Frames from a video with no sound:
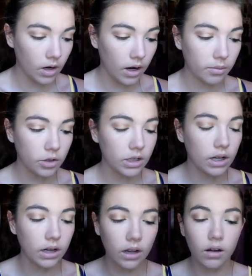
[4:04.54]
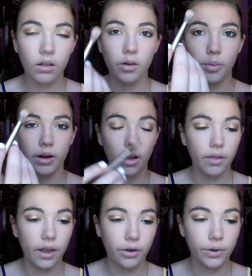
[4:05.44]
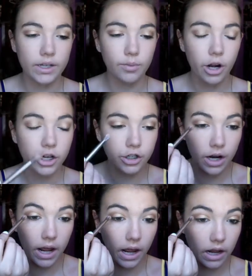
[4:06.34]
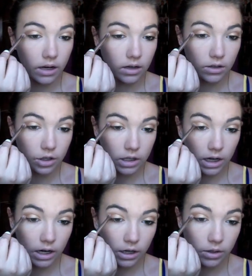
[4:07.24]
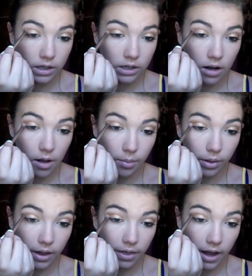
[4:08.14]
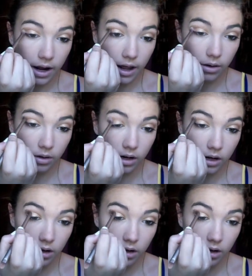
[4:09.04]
And I'm just going to get a little bit on that crease brush and just kind of use it to blend that out